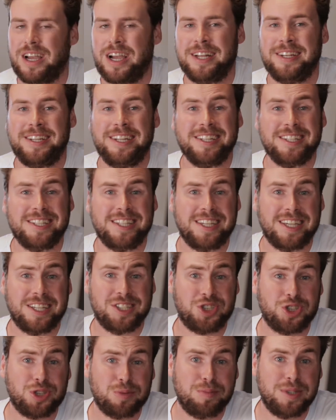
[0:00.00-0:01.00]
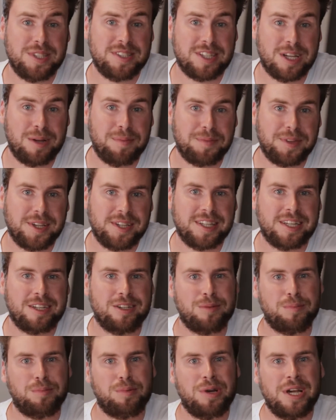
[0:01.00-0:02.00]
Ideally, it should be something that our
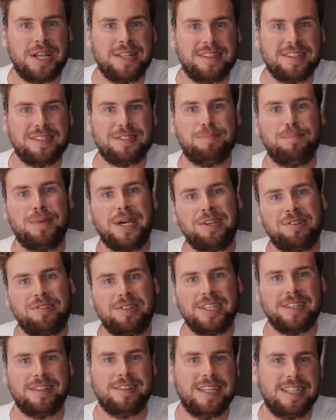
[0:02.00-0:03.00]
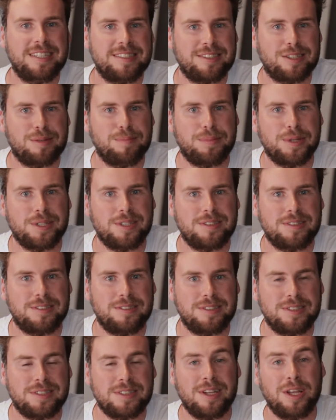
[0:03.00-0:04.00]
brand is better at than its
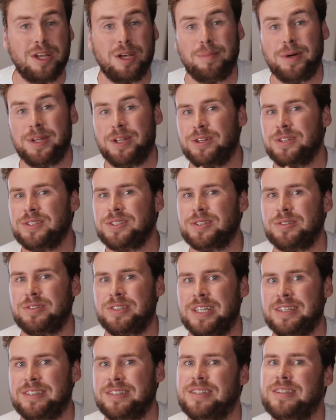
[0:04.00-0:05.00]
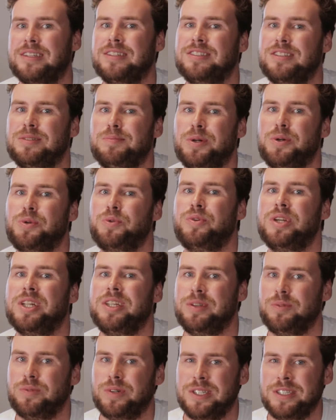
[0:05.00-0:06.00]
competitors, but also that the customer really
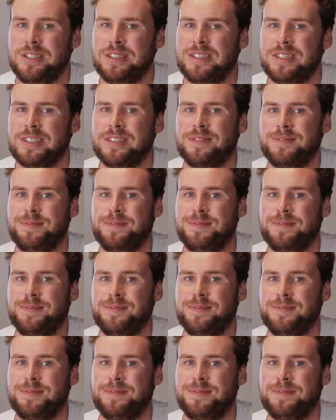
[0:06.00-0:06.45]
wants.